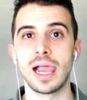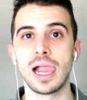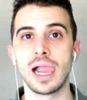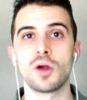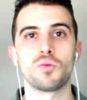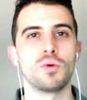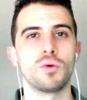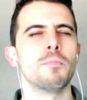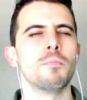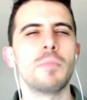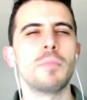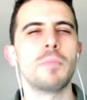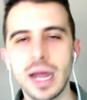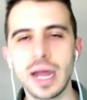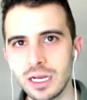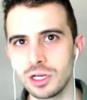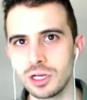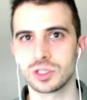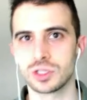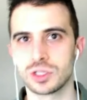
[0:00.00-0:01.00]

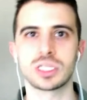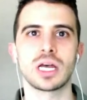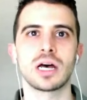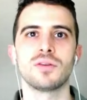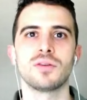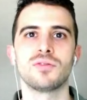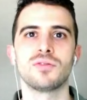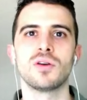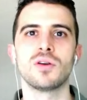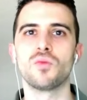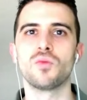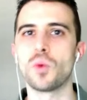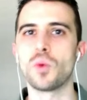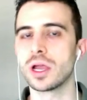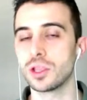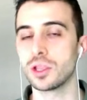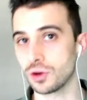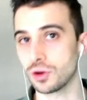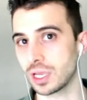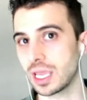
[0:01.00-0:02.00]
Remind yourself of
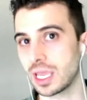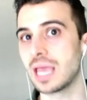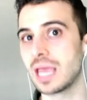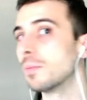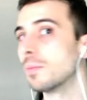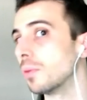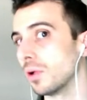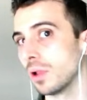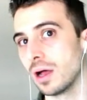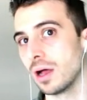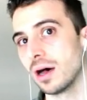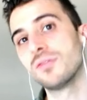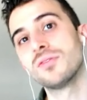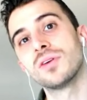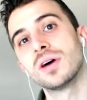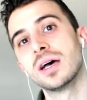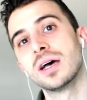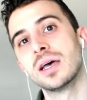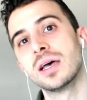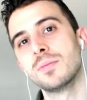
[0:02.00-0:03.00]
what you're capable of.
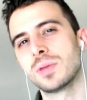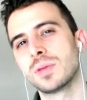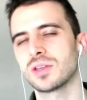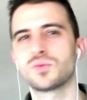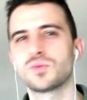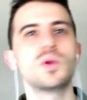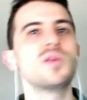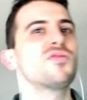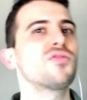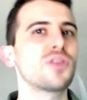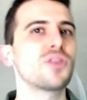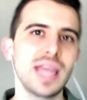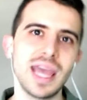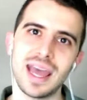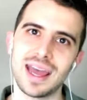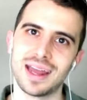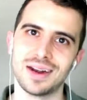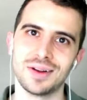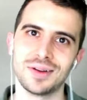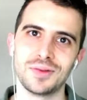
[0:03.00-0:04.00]
Because we
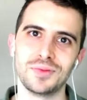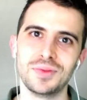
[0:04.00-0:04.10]
forget. We